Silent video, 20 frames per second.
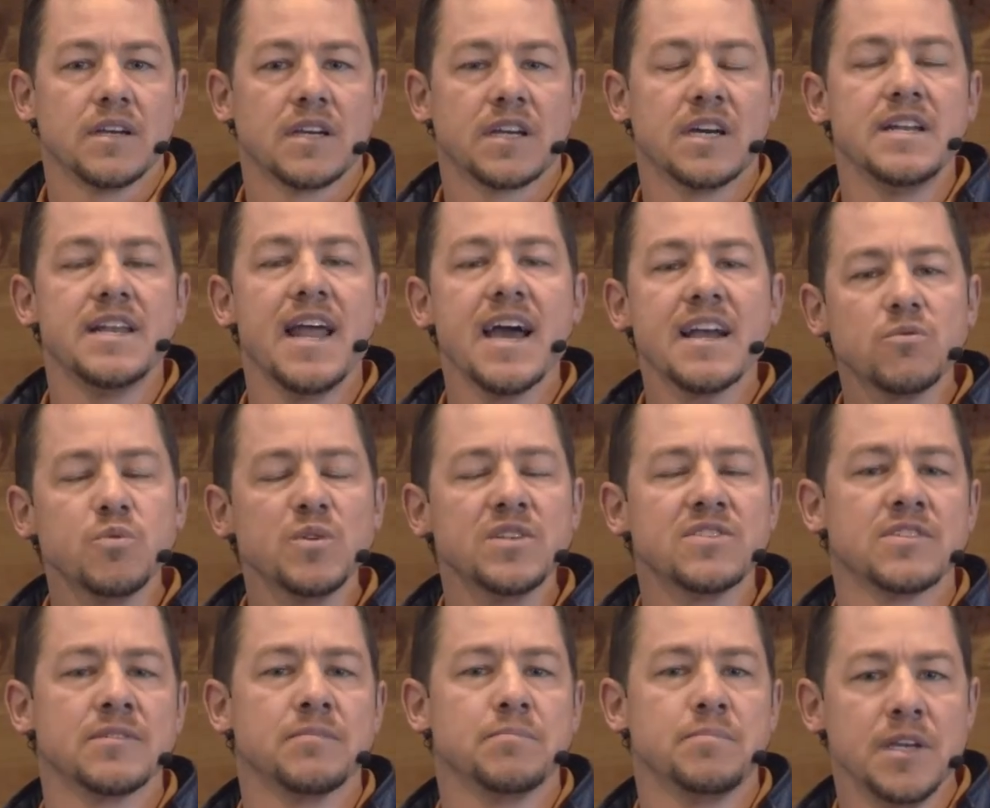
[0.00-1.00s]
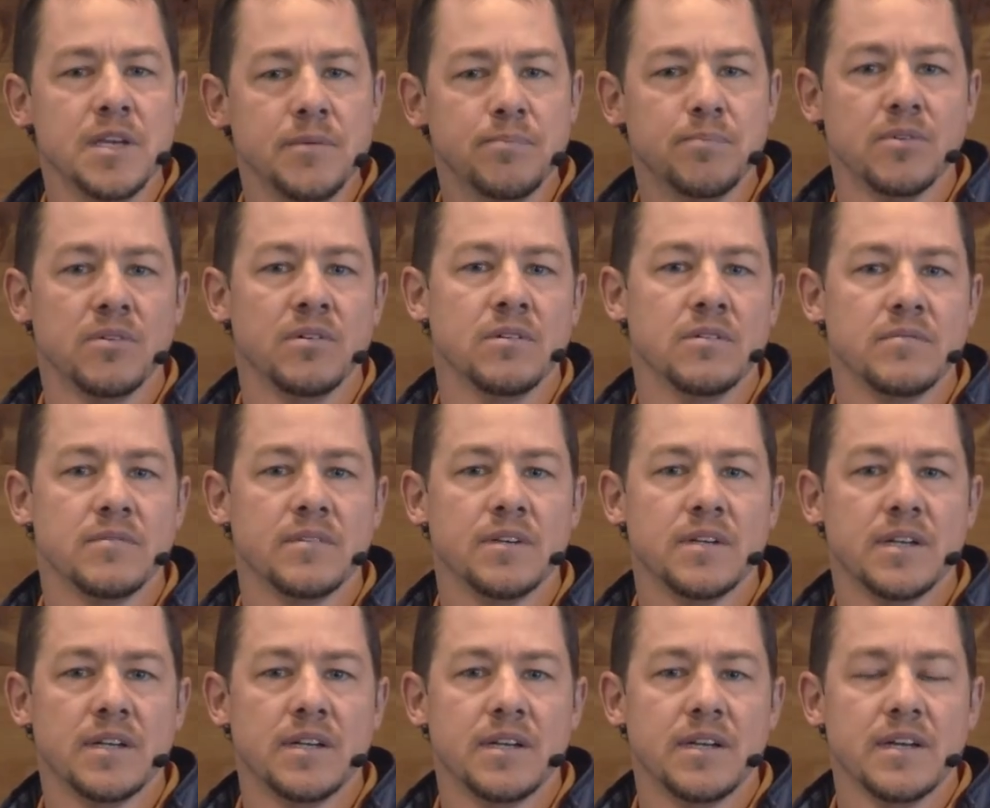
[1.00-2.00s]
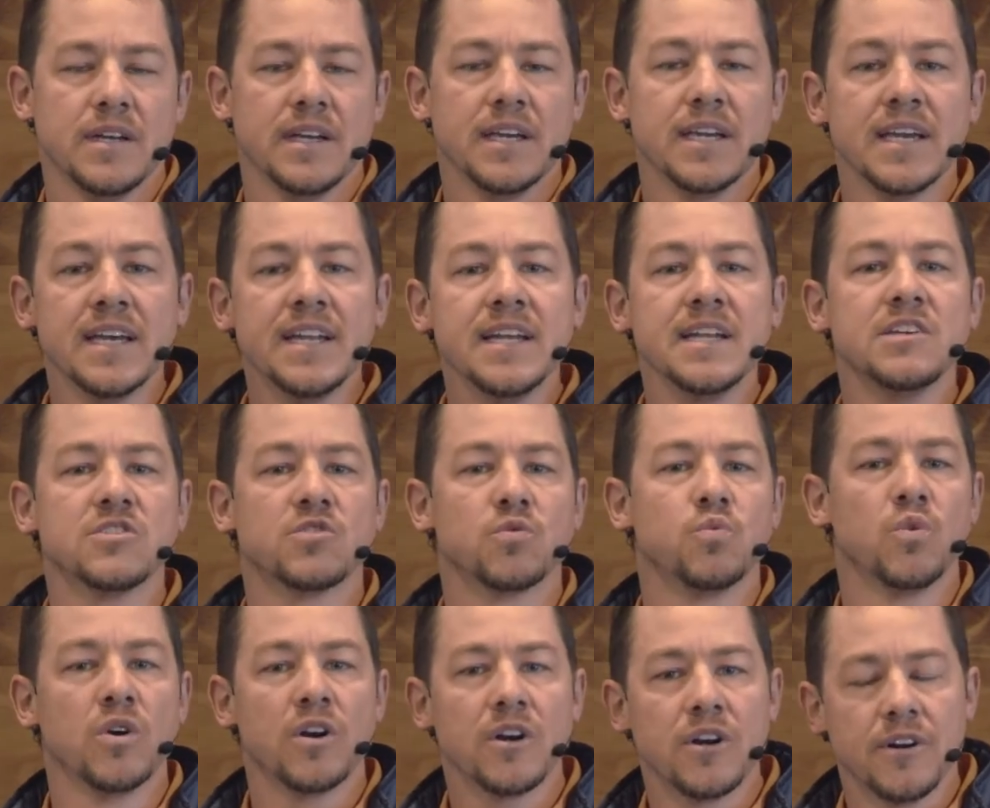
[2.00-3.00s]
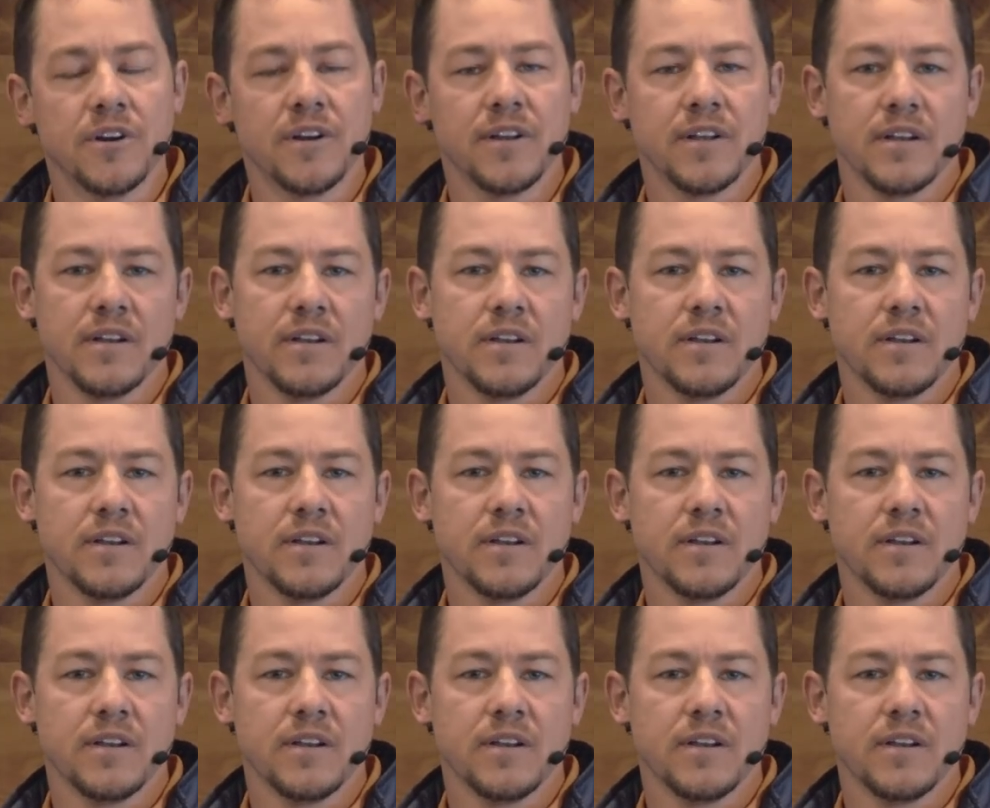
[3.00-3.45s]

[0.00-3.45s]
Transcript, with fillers: Connect with some people. Get in His Word.